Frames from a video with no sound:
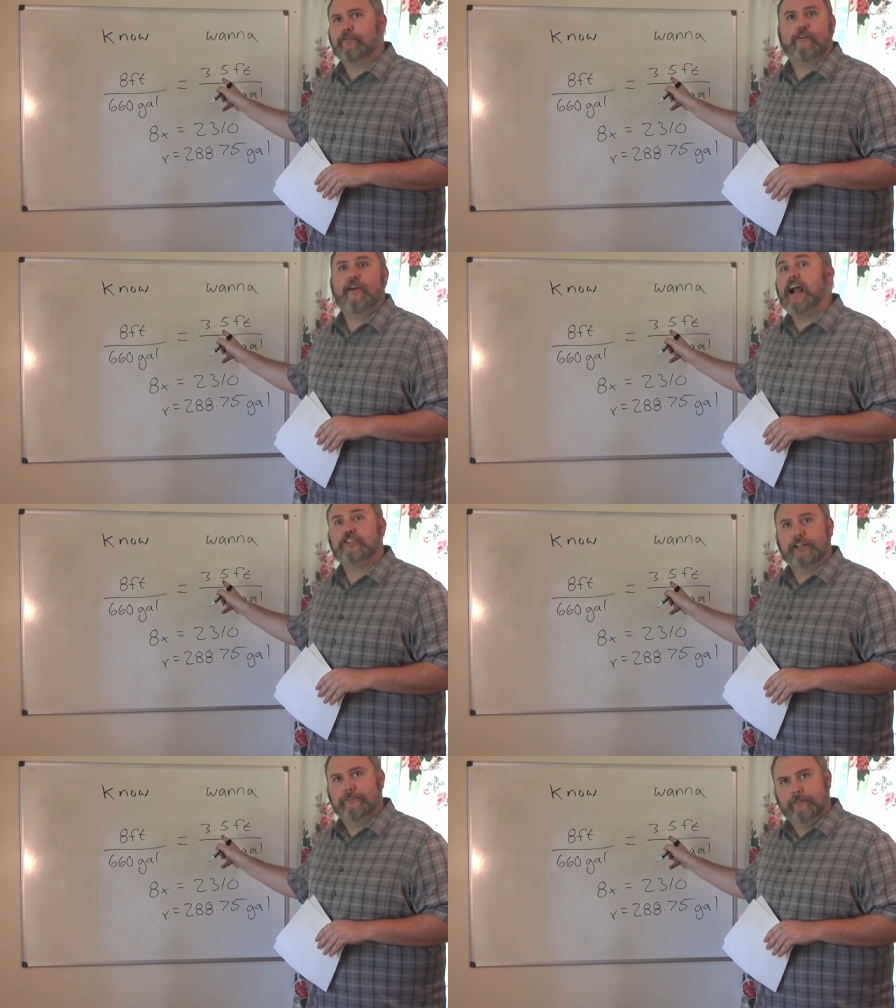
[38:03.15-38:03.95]
of a
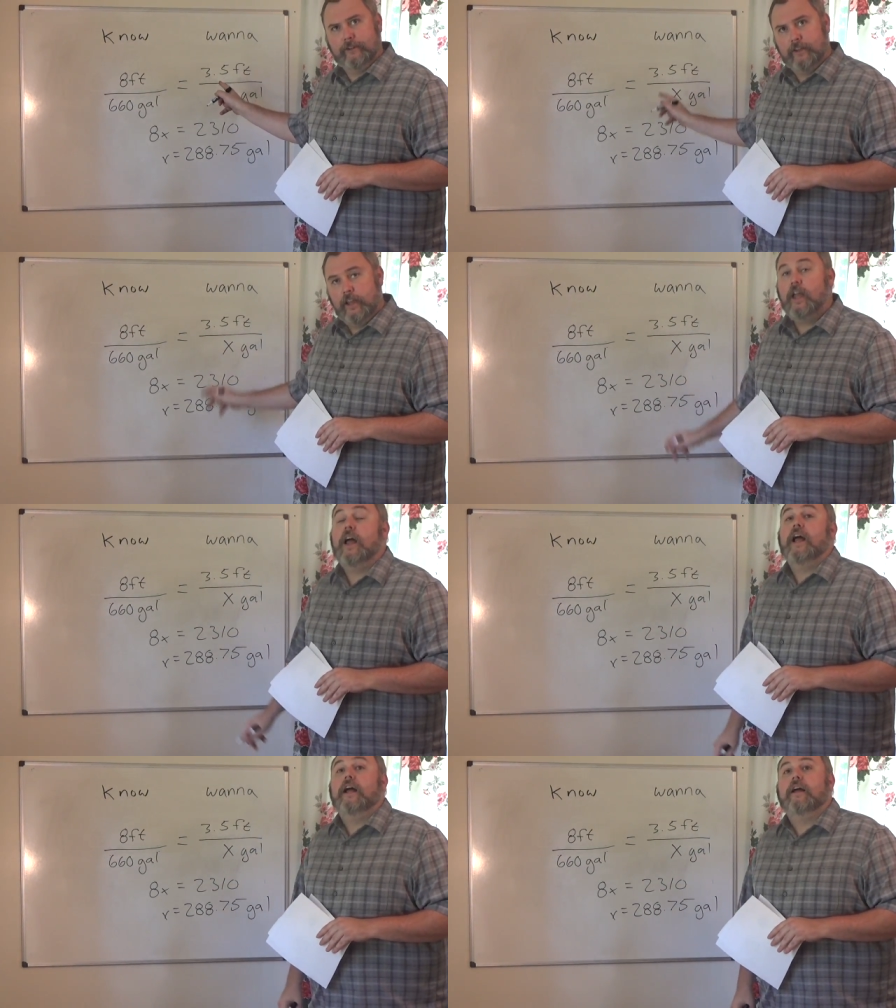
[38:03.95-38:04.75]
fraction.
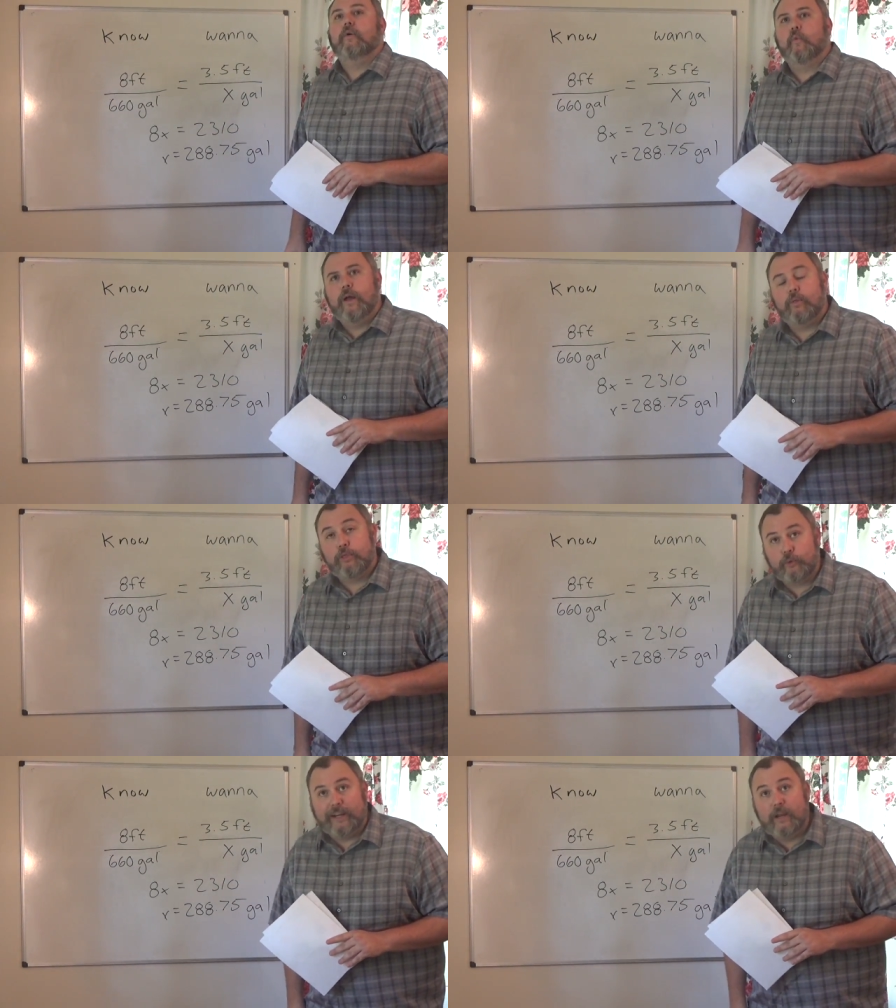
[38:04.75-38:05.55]
Well,
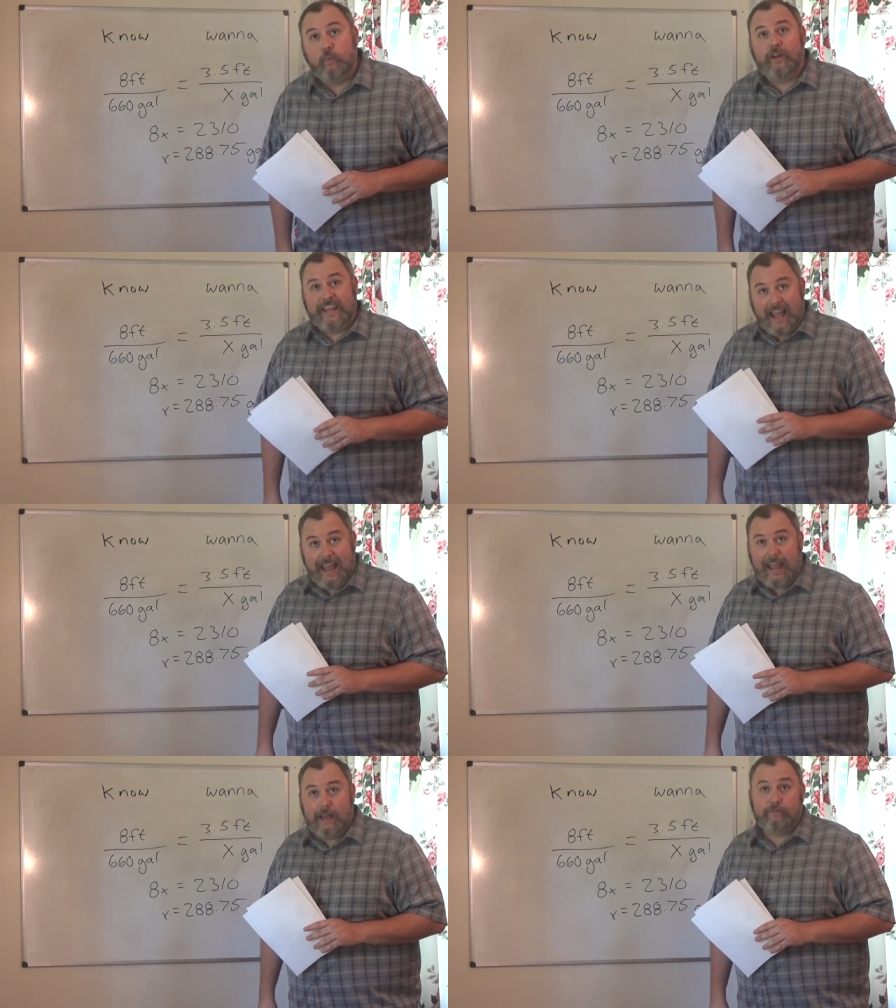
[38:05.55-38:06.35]
3
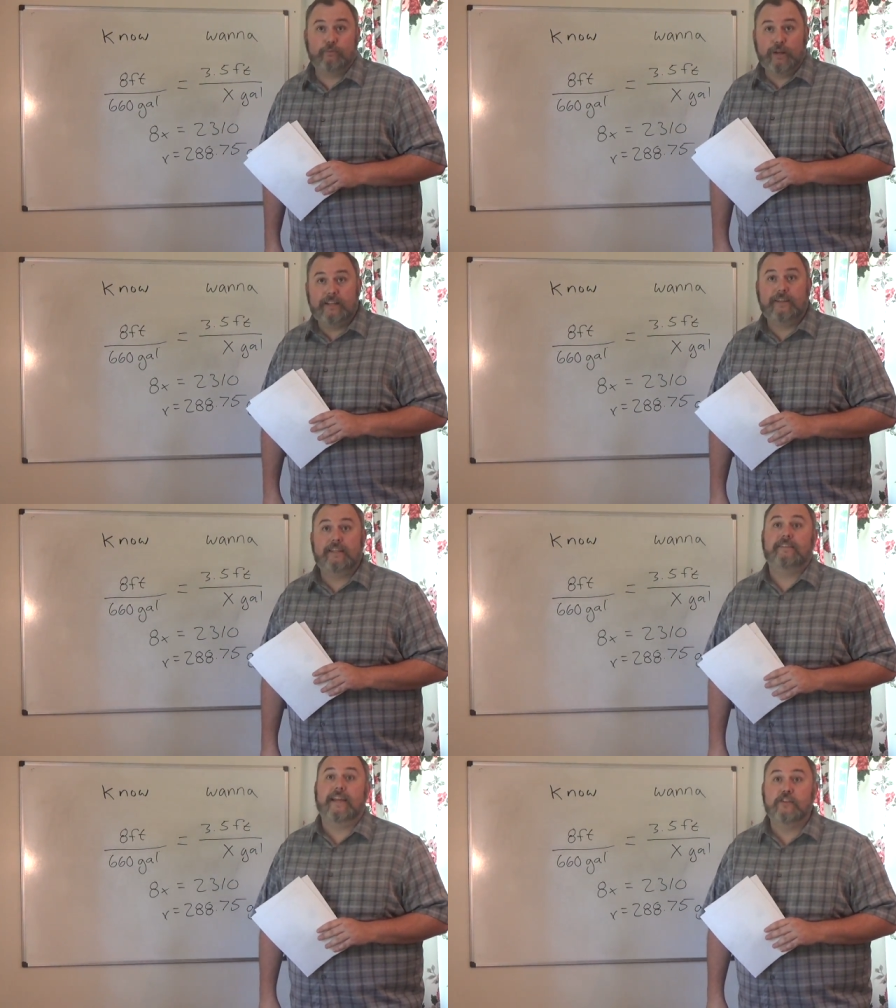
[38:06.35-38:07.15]
1/2 written
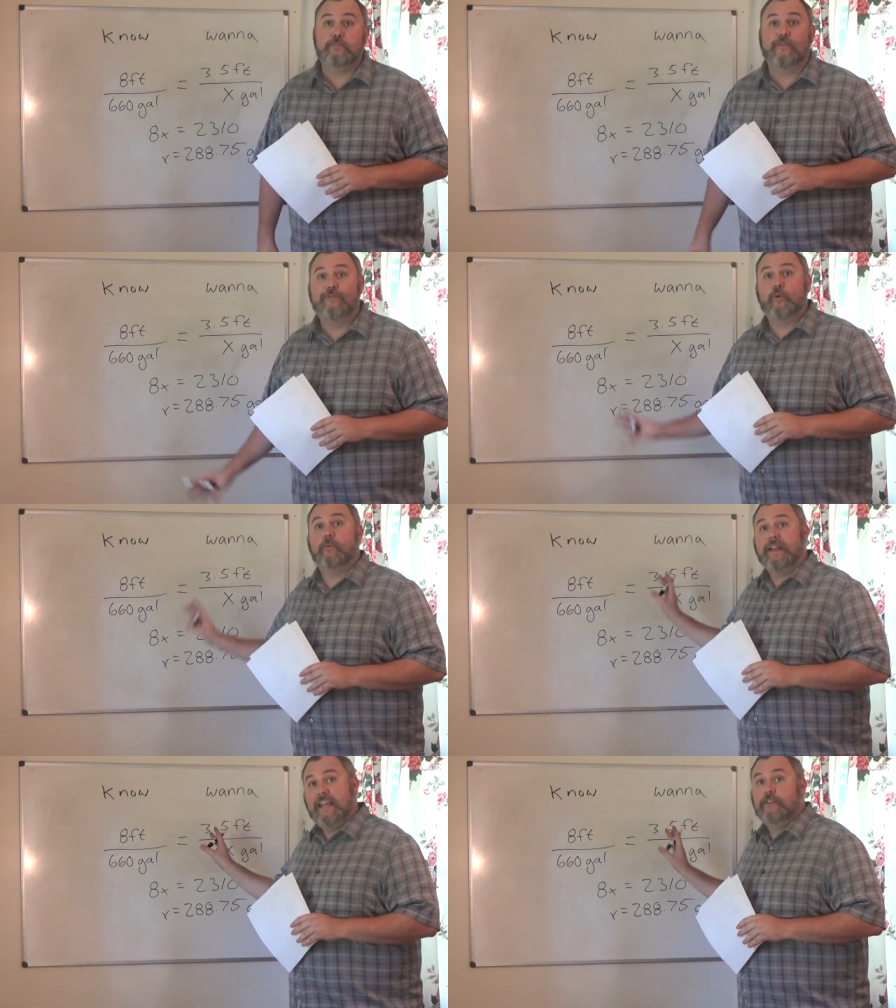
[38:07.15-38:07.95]
in decimal
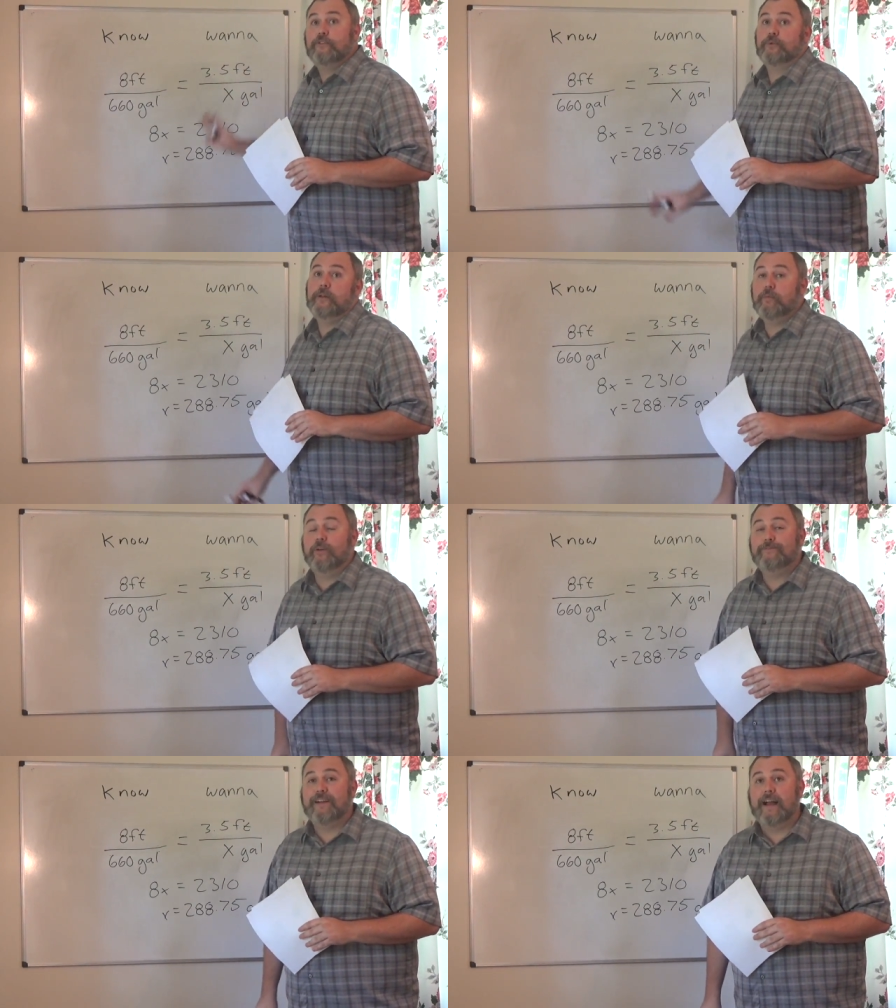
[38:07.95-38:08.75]
form is
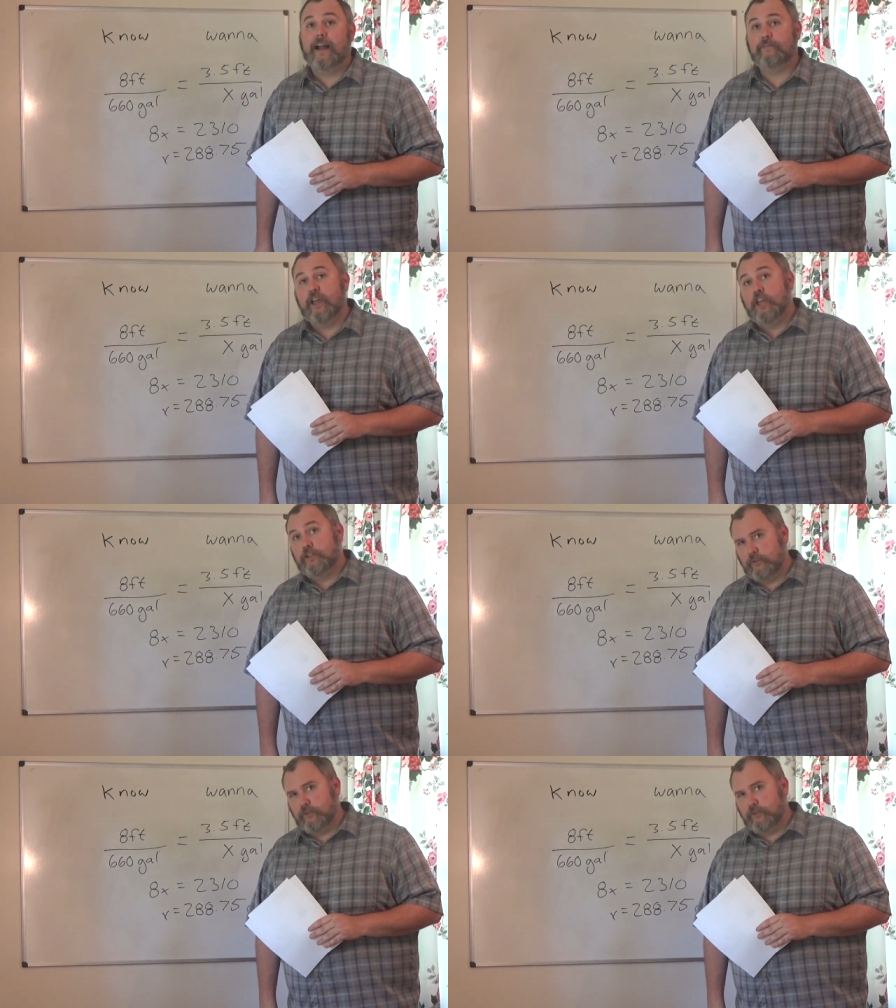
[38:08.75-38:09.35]
3.5.